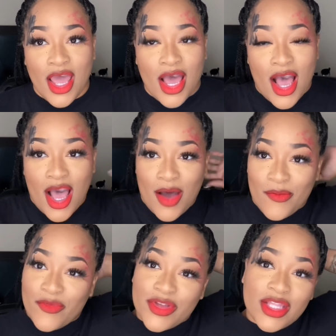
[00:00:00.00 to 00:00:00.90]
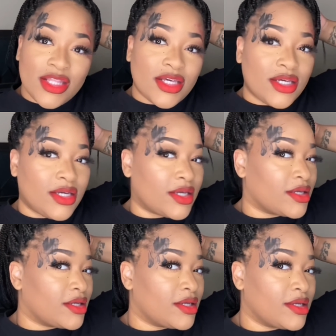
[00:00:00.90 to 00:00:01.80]
For the look,
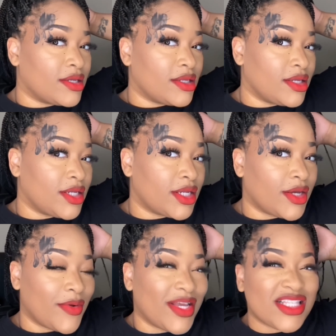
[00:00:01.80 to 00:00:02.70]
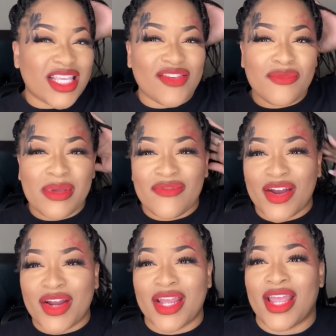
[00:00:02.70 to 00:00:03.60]
you know, it's giving me
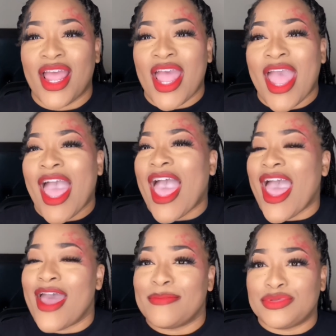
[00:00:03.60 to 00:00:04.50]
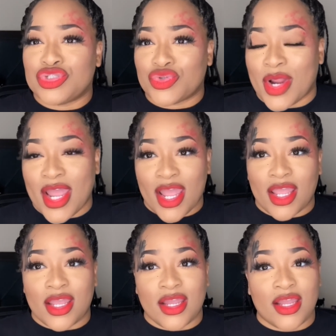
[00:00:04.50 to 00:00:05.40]
very abstract
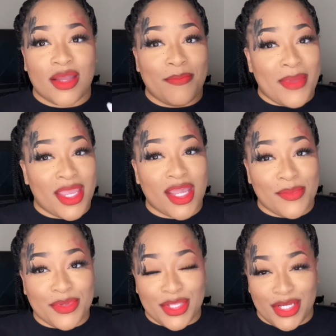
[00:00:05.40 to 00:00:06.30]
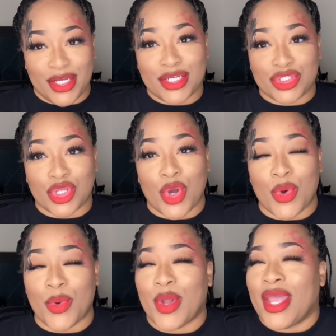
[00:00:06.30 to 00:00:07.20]
makeup look.
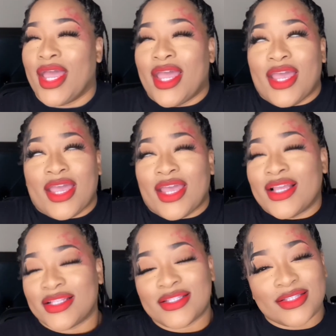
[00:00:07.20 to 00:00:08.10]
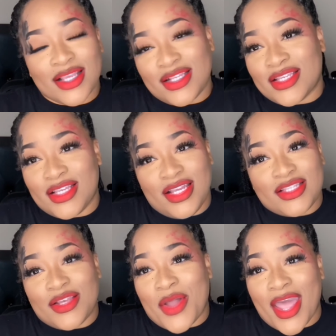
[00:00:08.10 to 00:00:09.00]
So it's
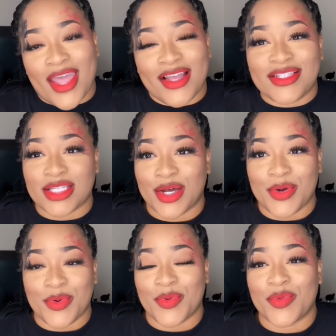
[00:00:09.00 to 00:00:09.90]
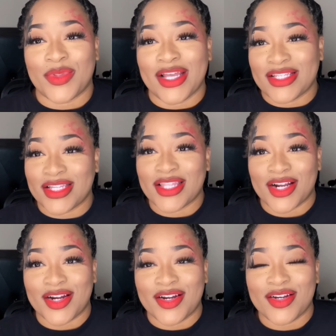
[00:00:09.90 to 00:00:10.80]
okay. So lesson
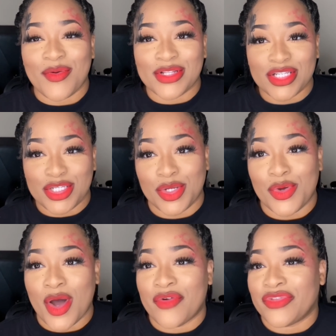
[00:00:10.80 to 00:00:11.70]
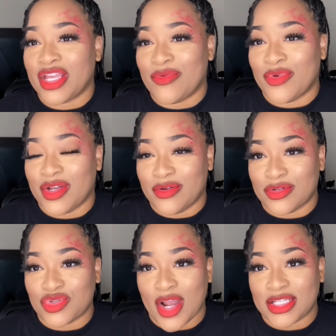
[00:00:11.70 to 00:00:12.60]
learned what to do. Hopefully we'll
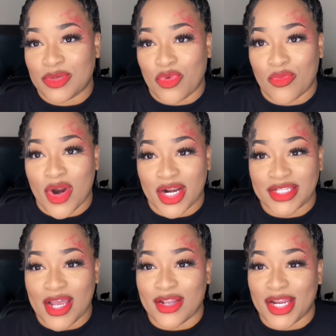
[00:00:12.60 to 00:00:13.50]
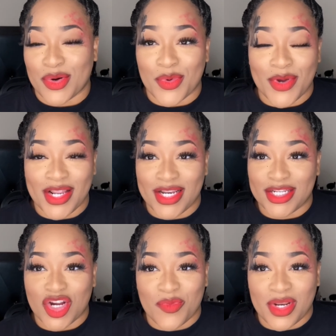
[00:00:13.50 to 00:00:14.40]
try some more products out later on and
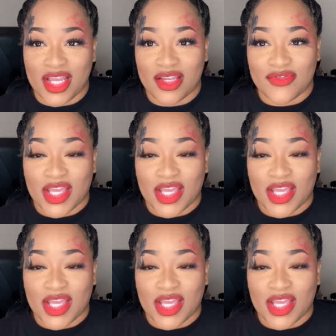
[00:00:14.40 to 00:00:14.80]
determine if,